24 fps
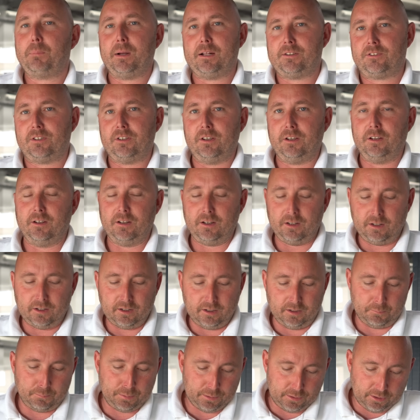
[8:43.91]

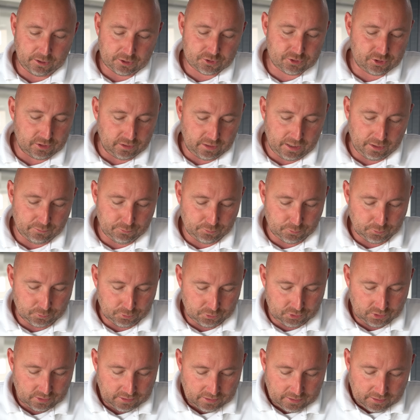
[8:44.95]
better production
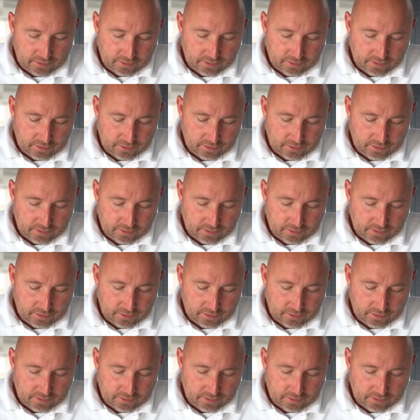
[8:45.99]
levels